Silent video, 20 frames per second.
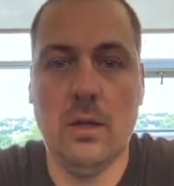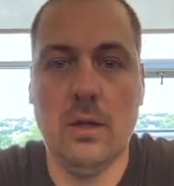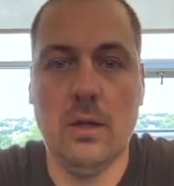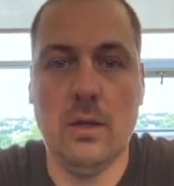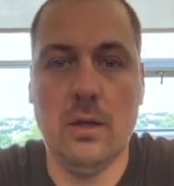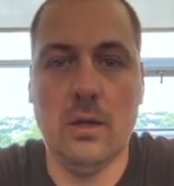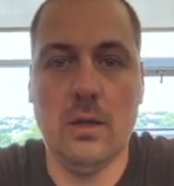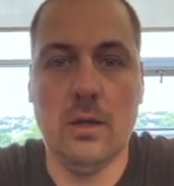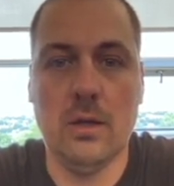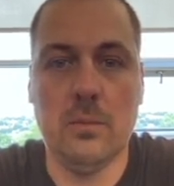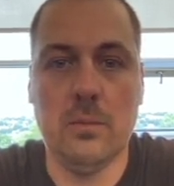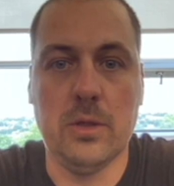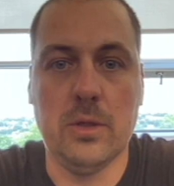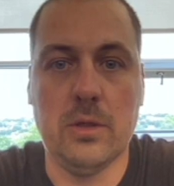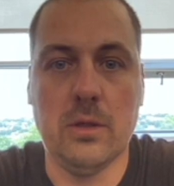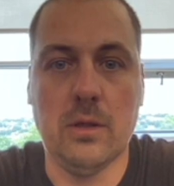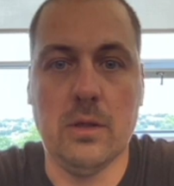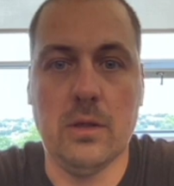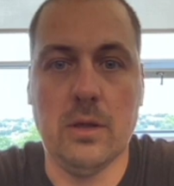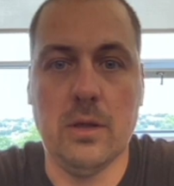You
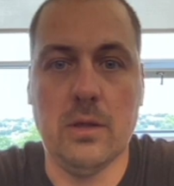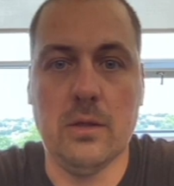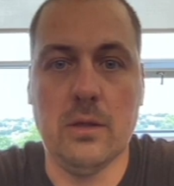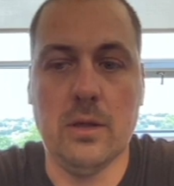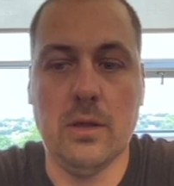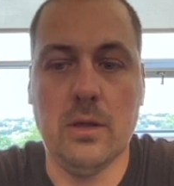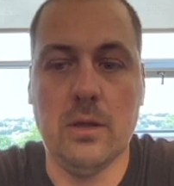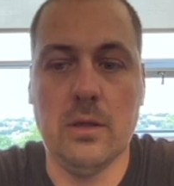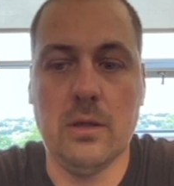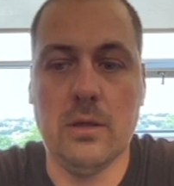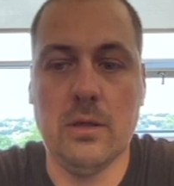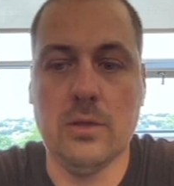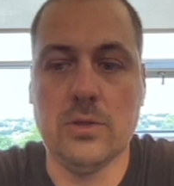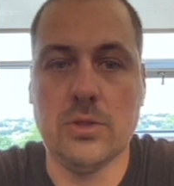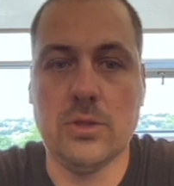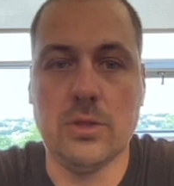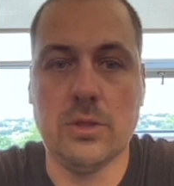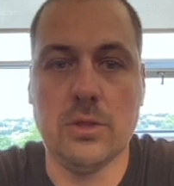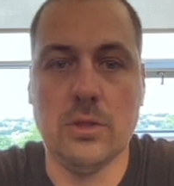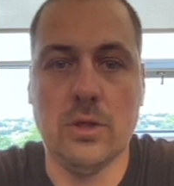click on that, it
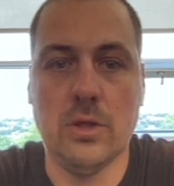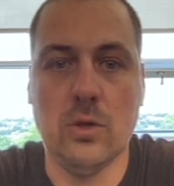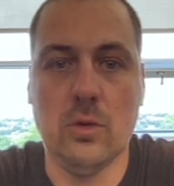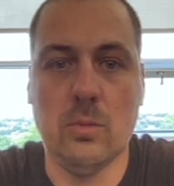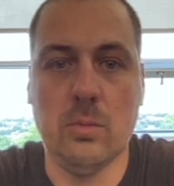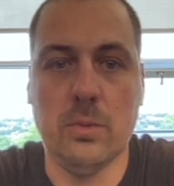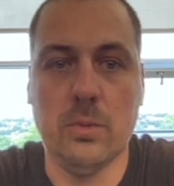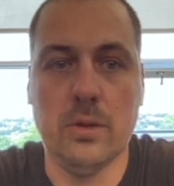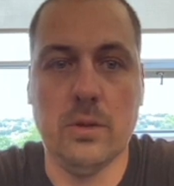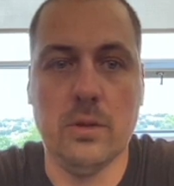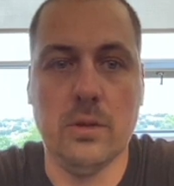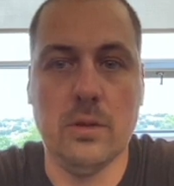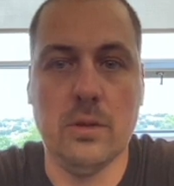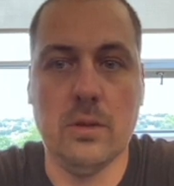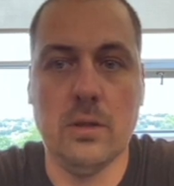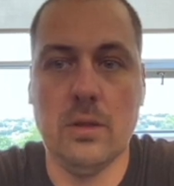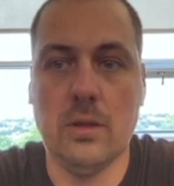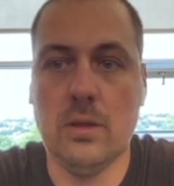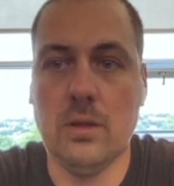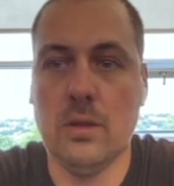should open
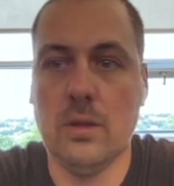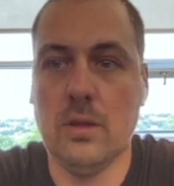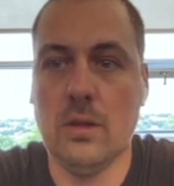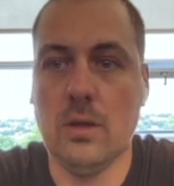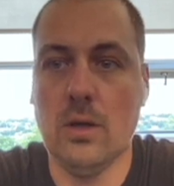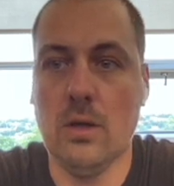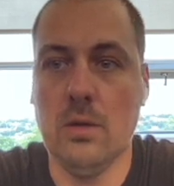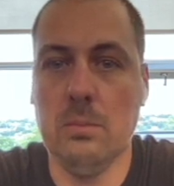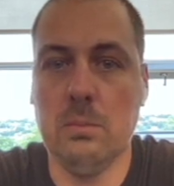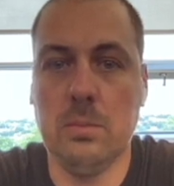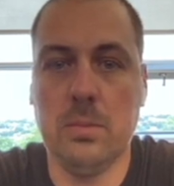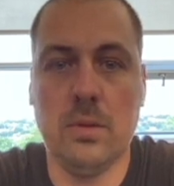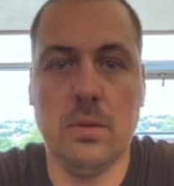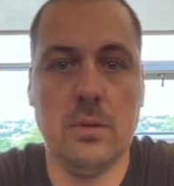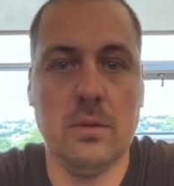up,